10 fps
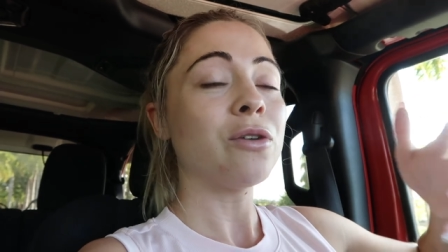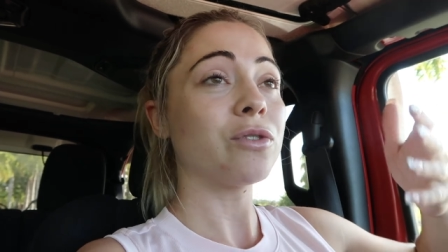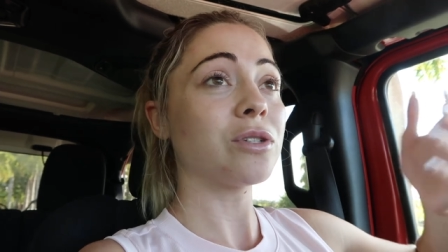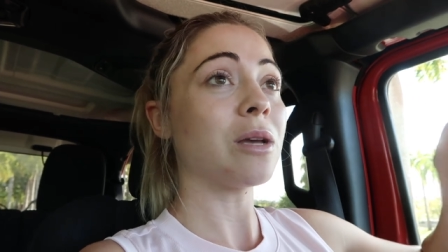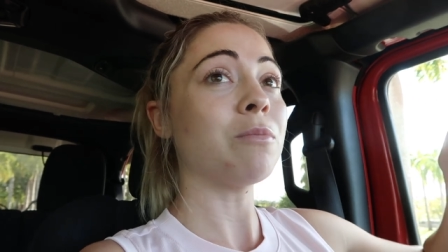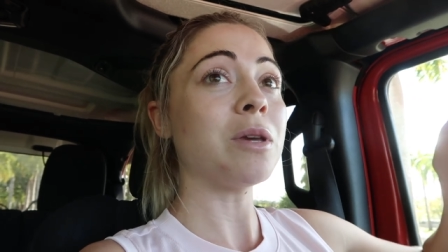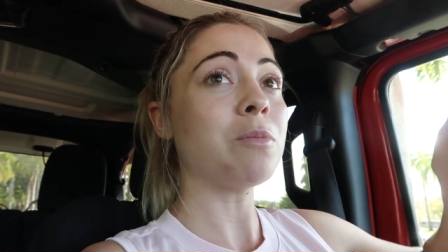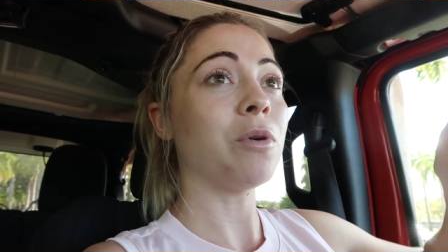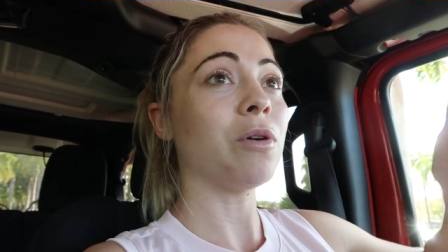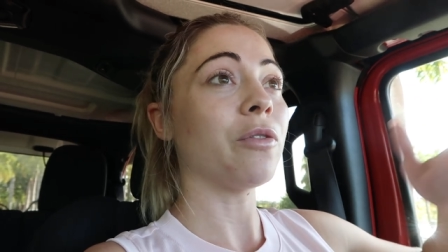For some
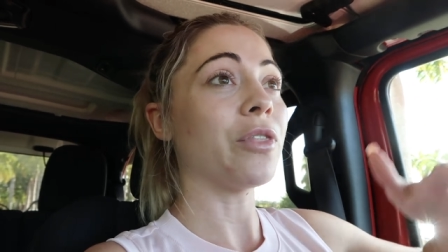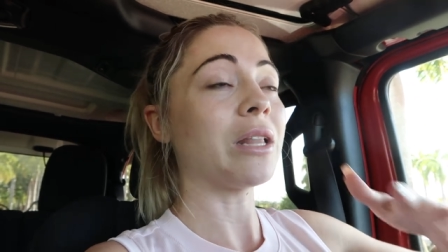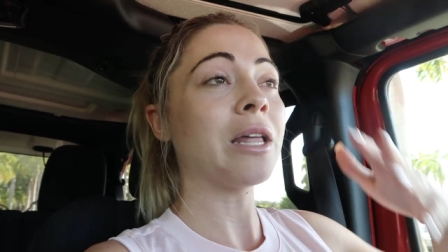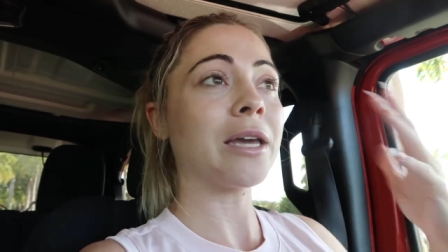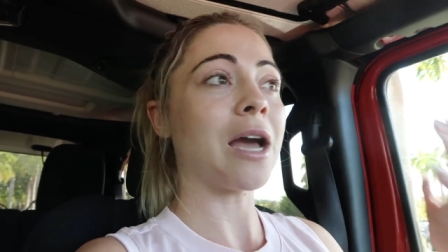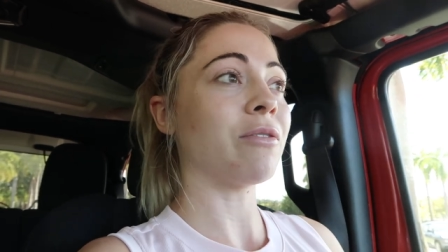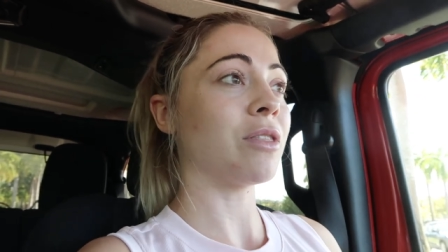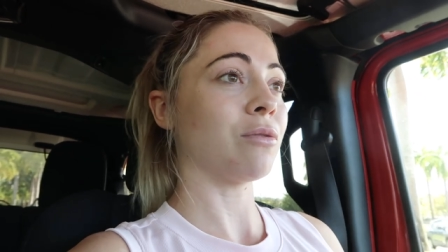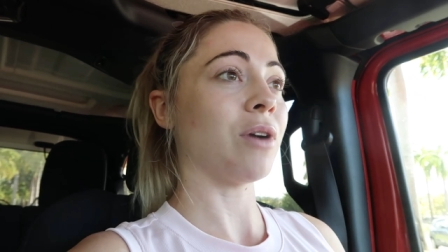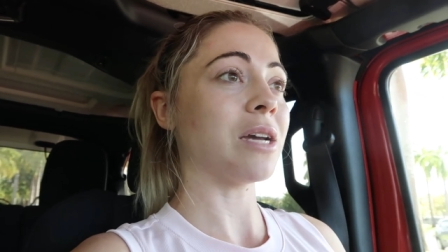people, they like
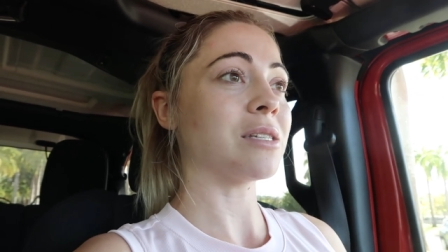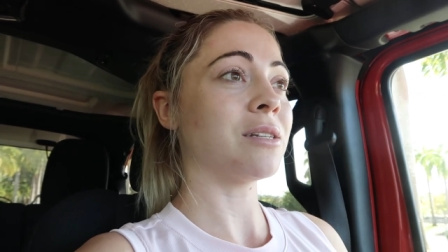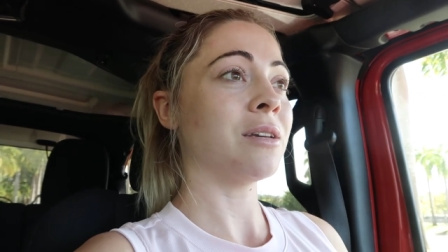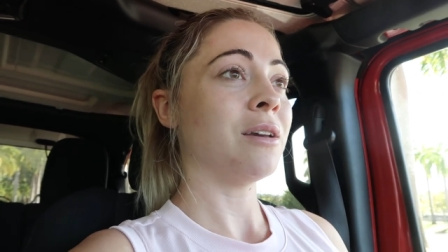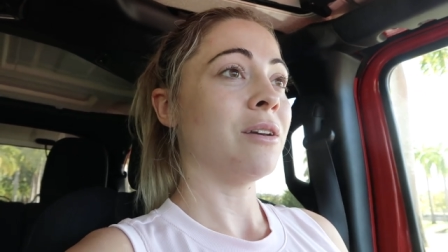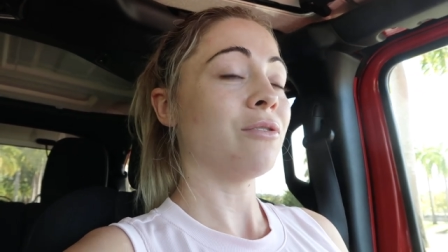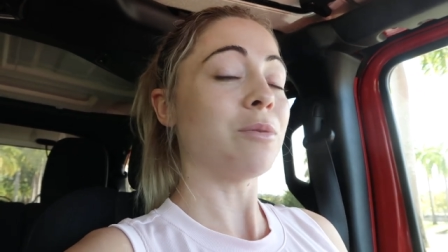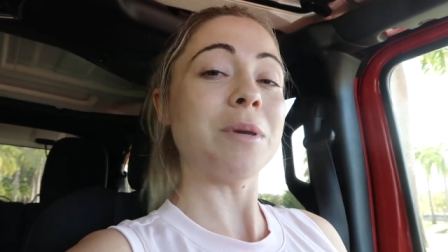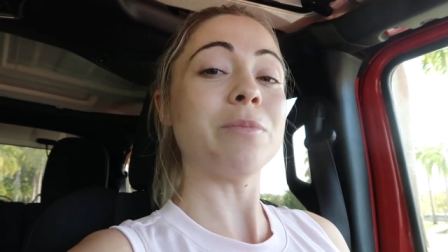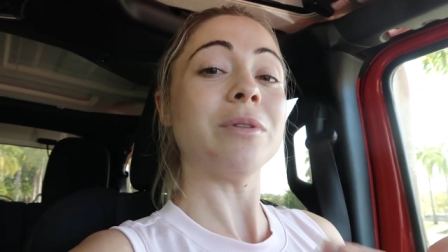having the rest
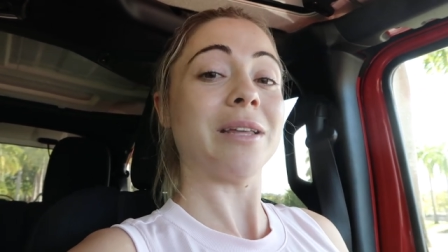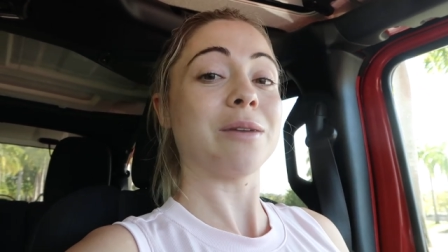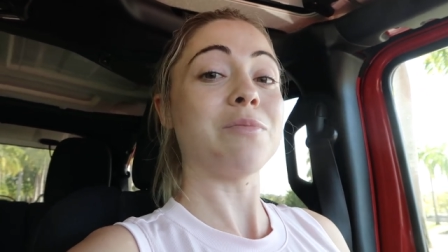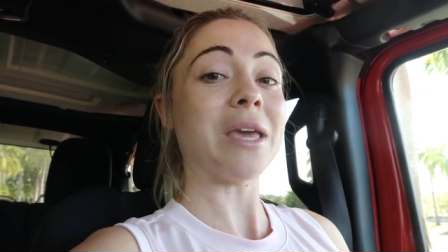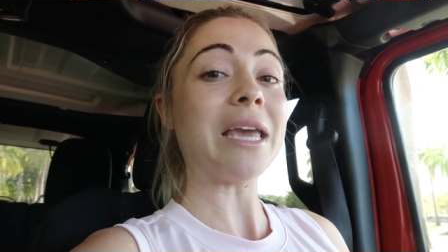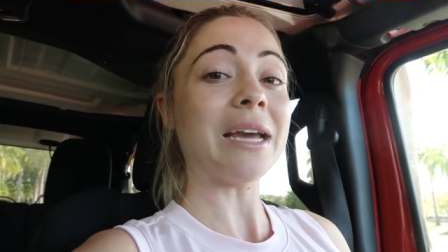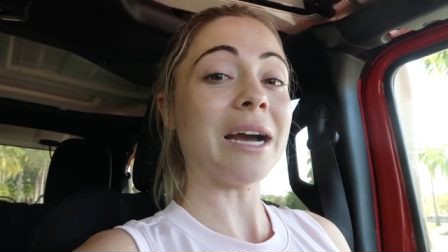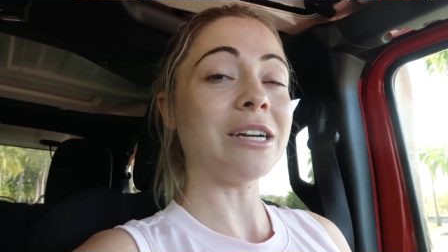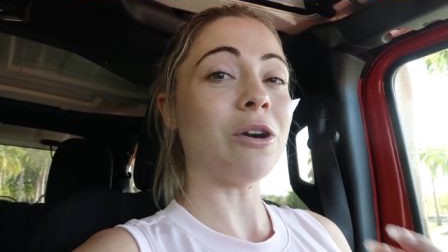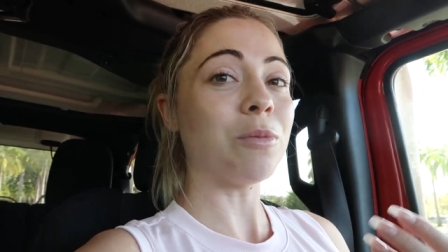for people like me,
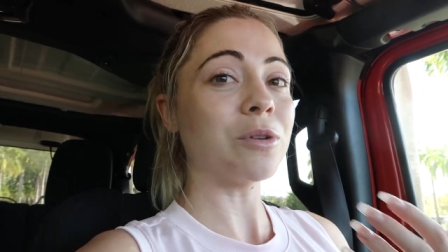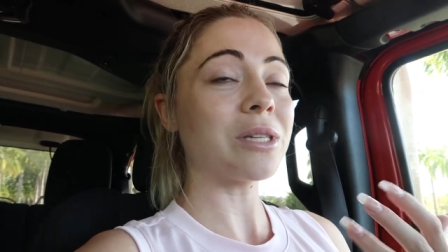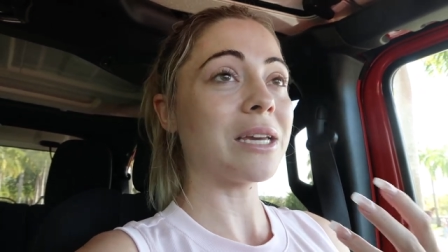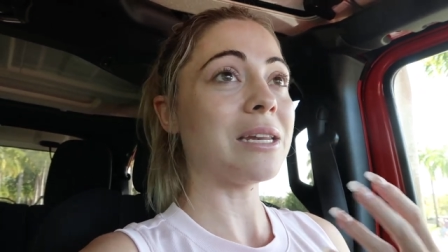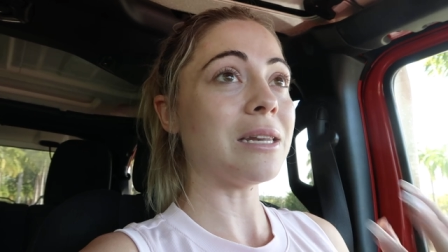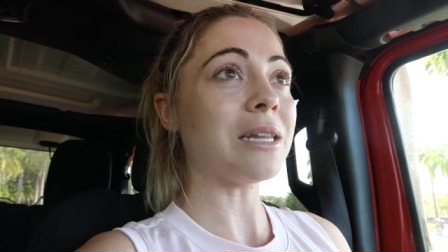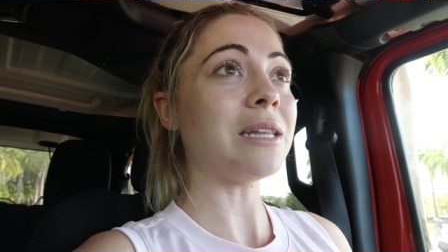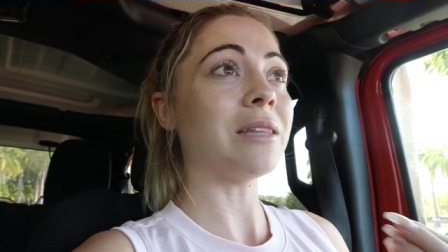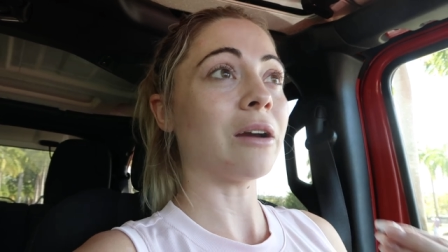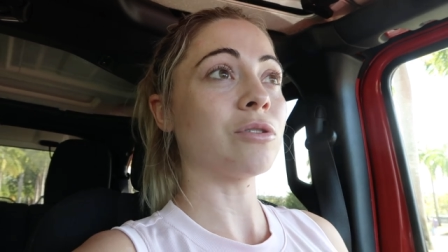I almost like
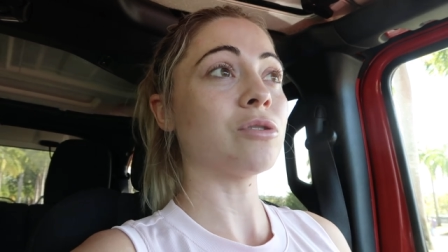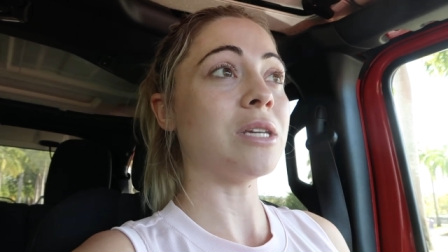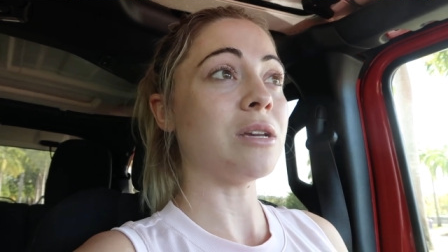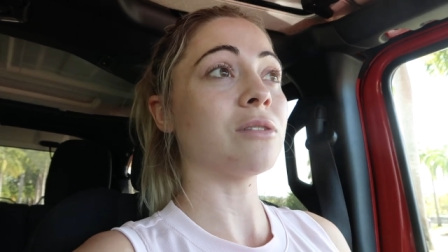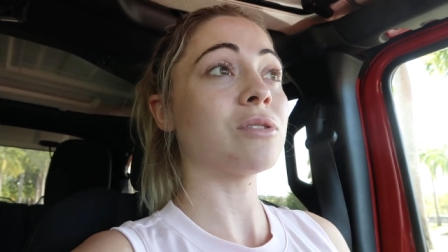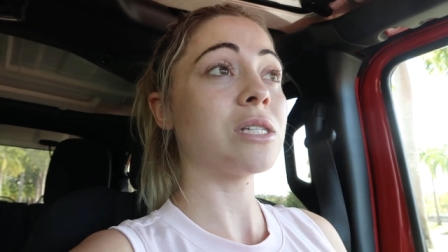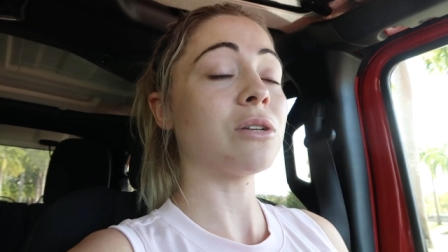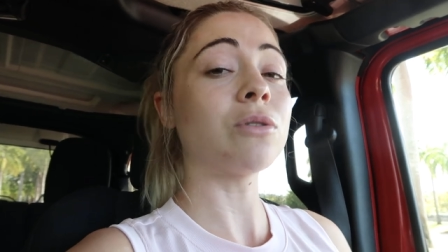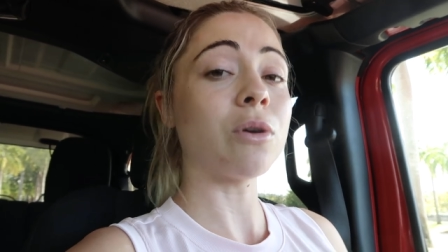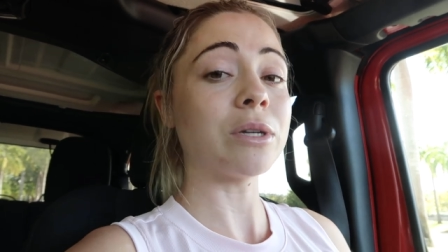need that routine of
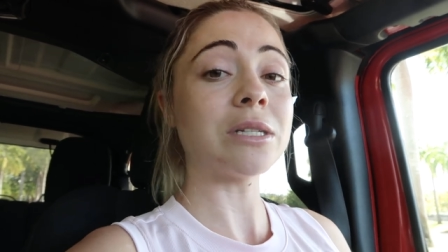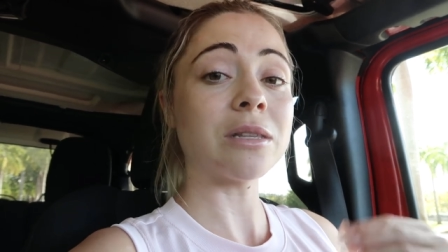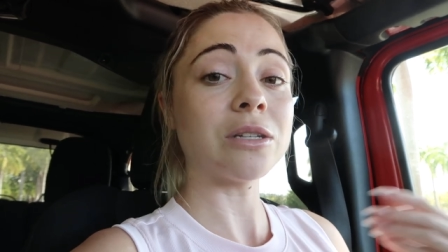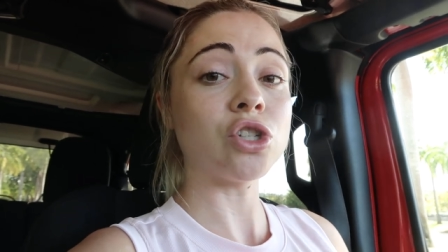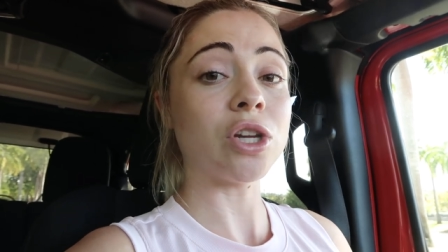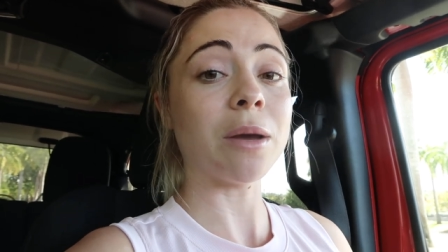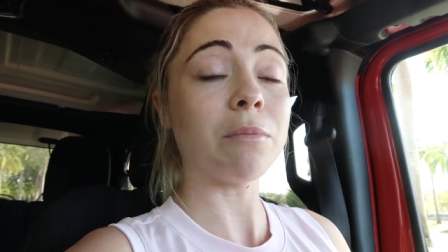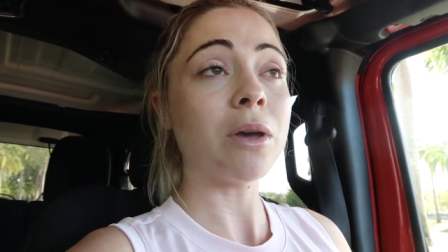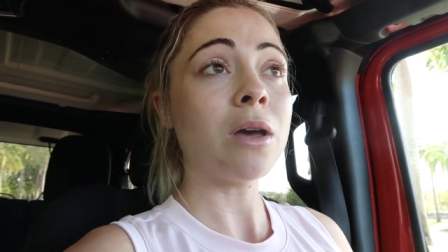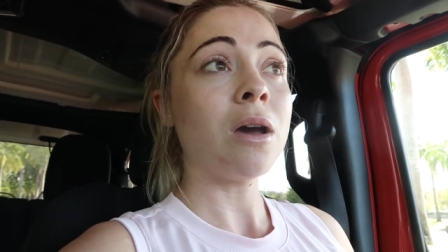still going to the gym